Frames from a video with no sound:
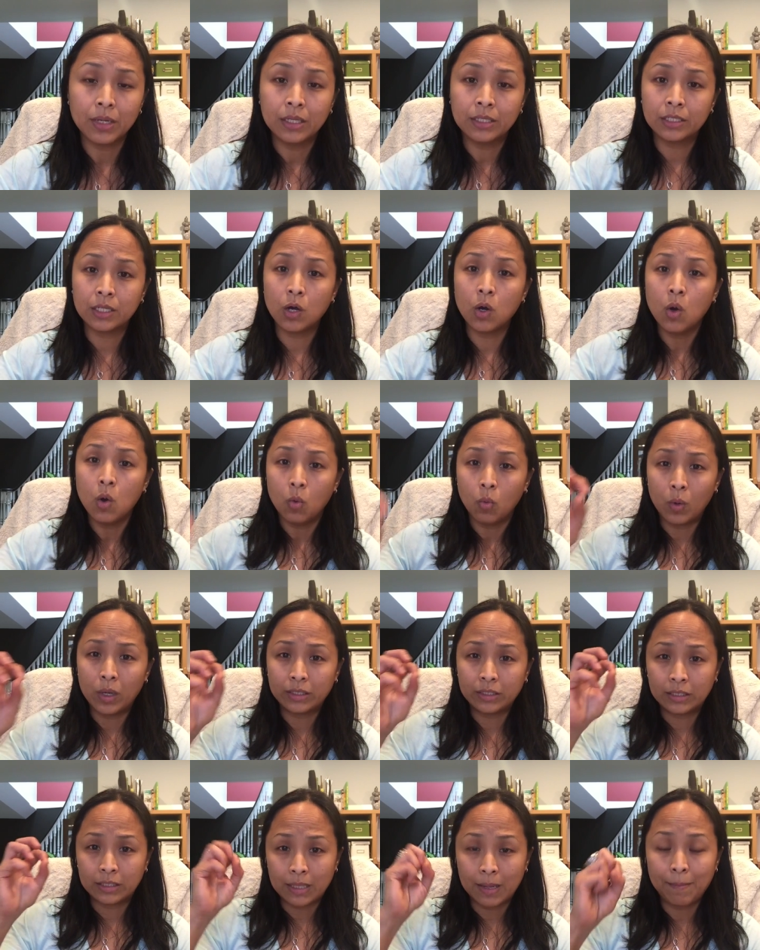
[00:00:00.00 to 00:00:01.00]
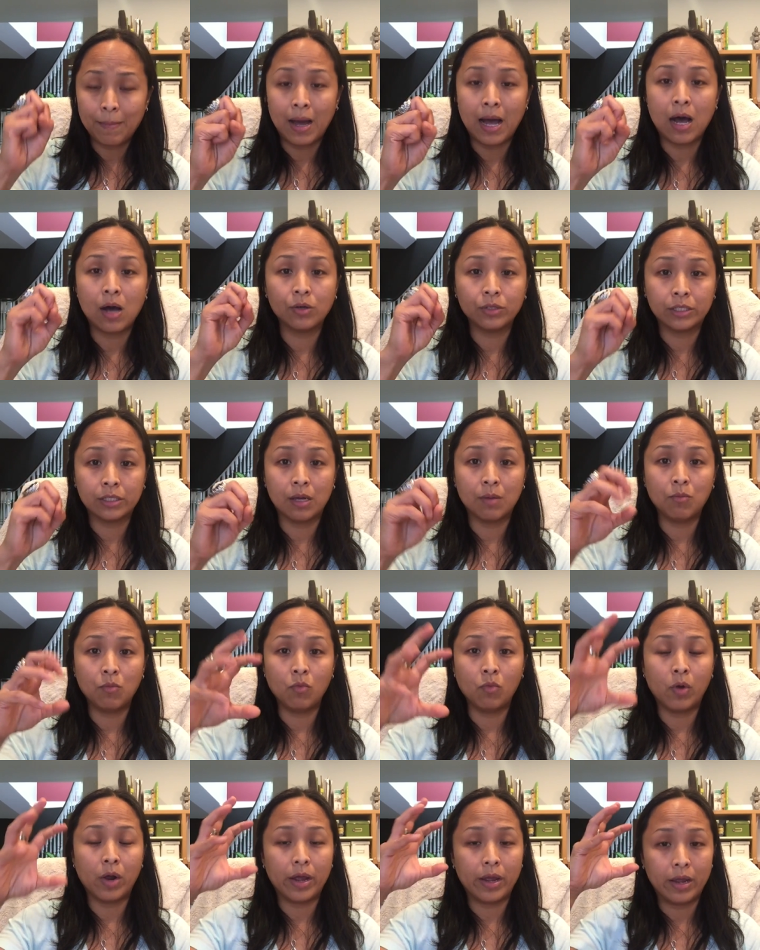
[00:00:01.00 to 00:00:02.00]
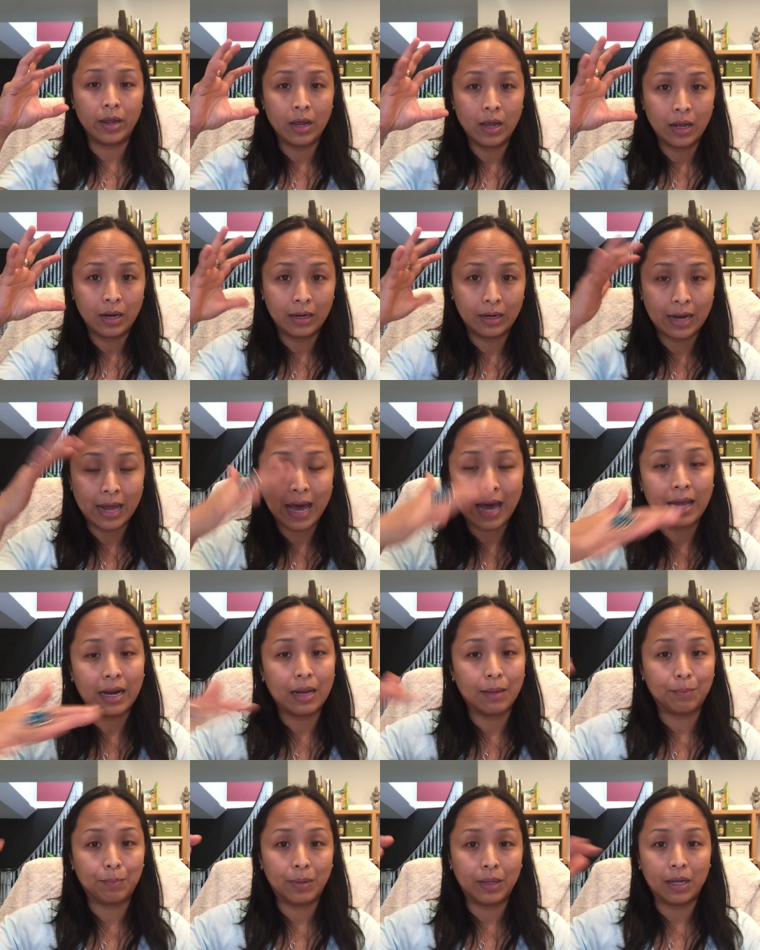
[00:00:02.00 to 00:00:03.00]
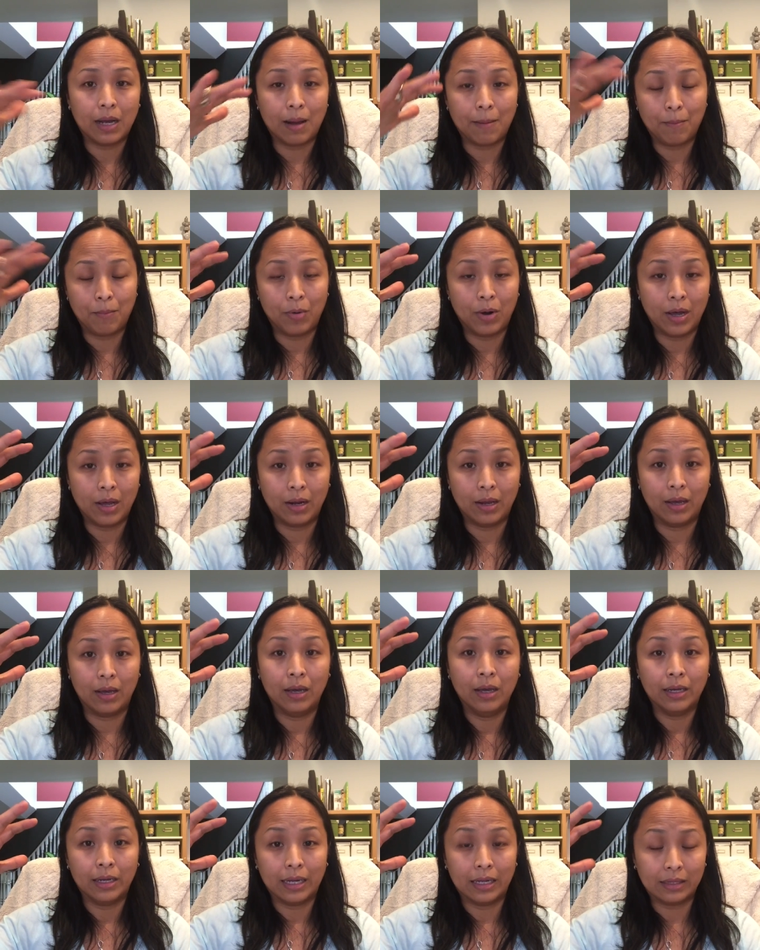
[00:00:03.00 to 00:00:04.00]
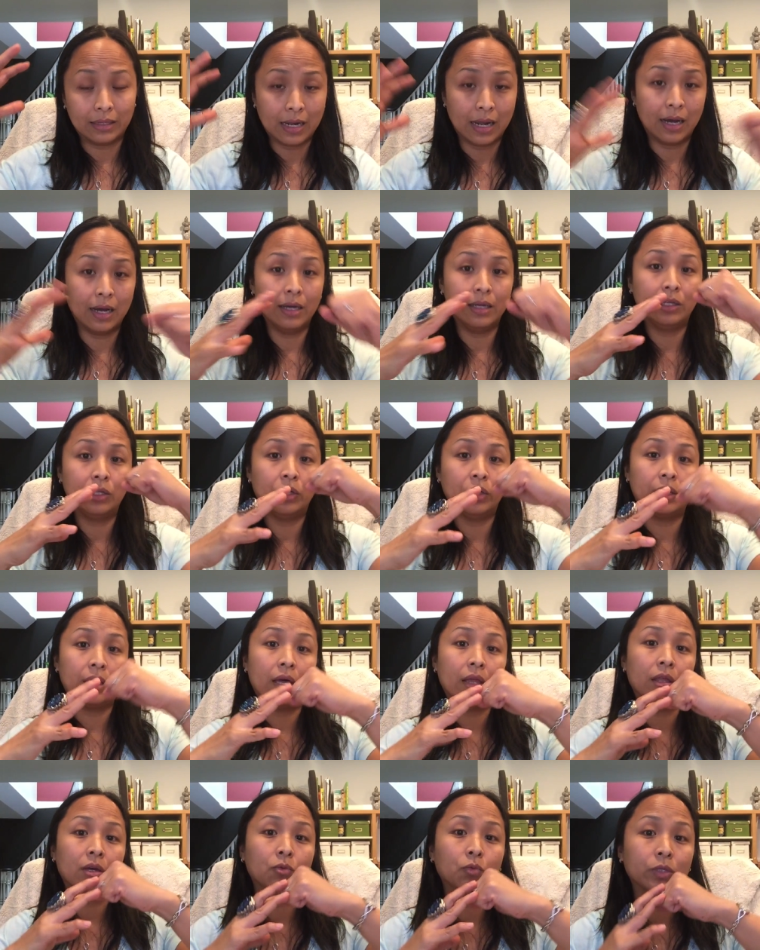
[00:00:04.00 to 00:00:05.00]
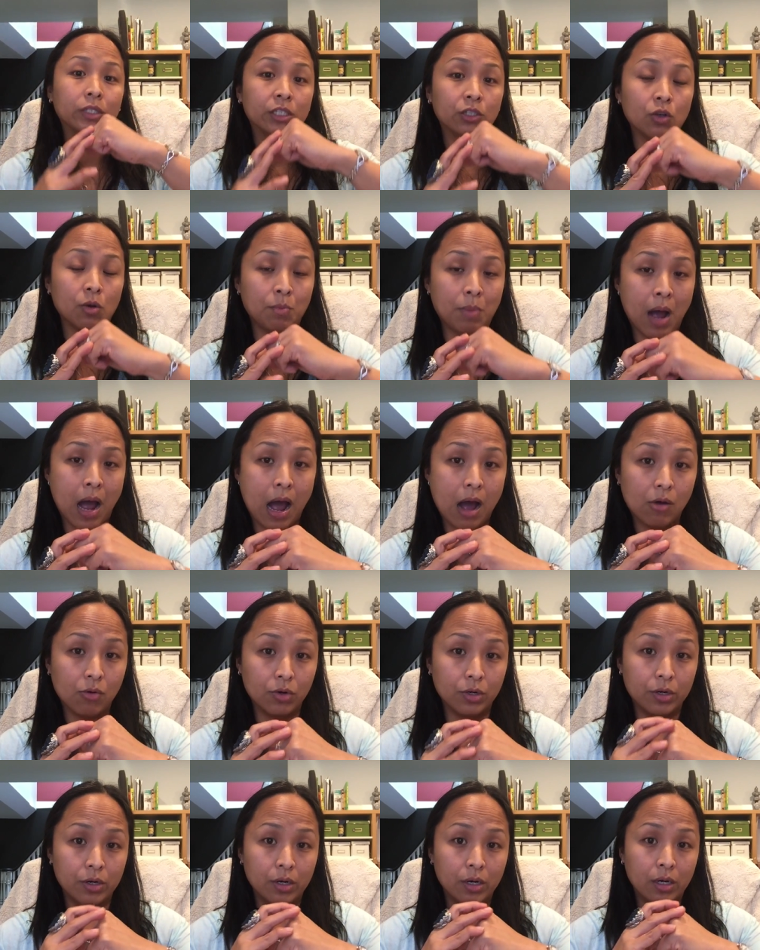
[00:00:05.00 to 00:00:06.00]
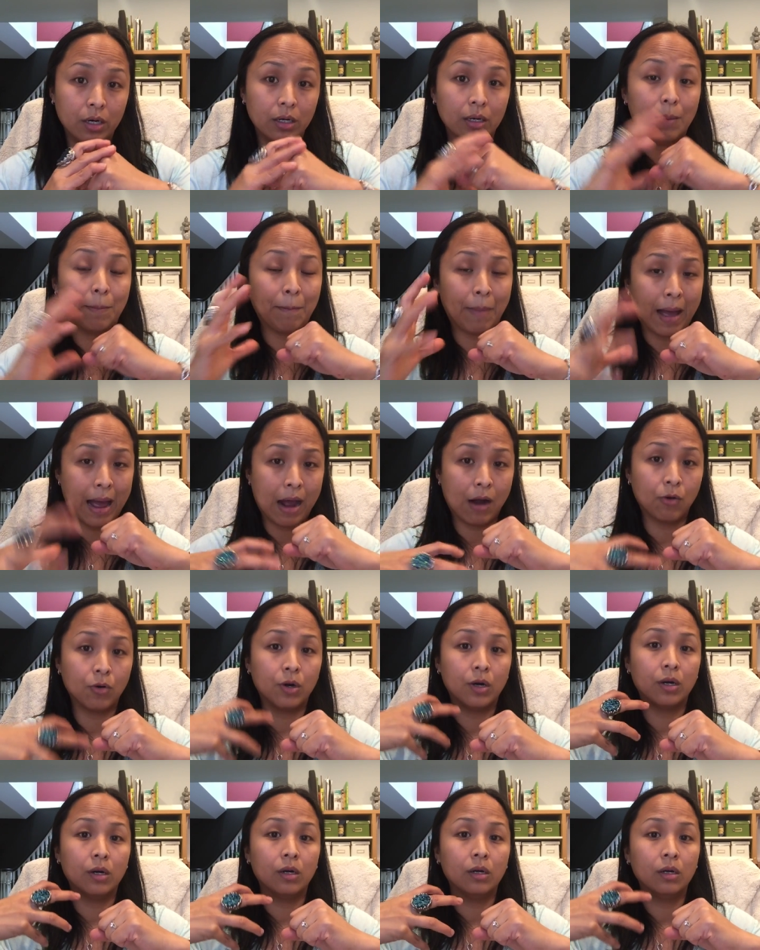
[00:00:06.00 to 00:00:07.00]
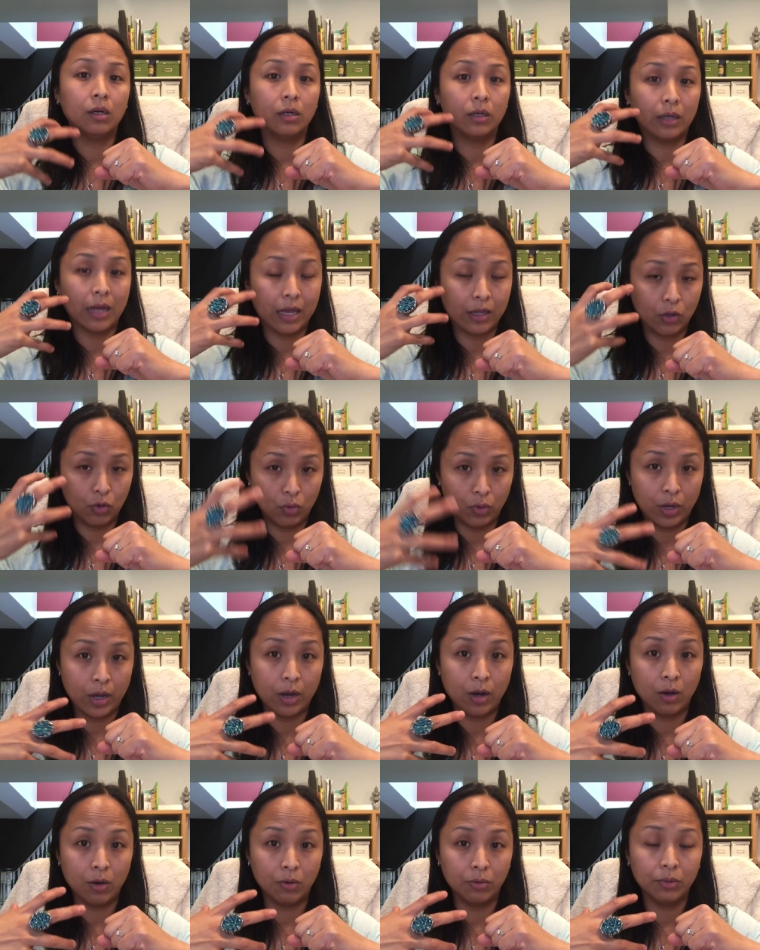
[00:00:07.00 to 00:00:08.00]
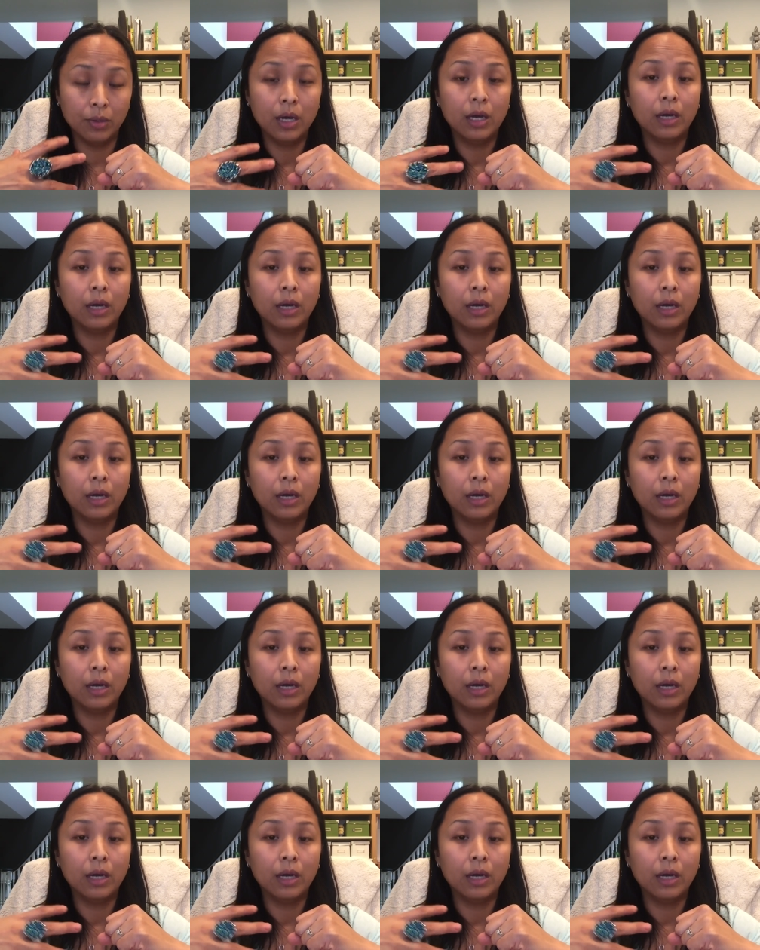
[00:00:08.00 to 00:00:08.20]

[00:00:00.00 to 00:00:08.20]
So when somehow, some way, that big umbrella got tied together with your power, the power that you hold,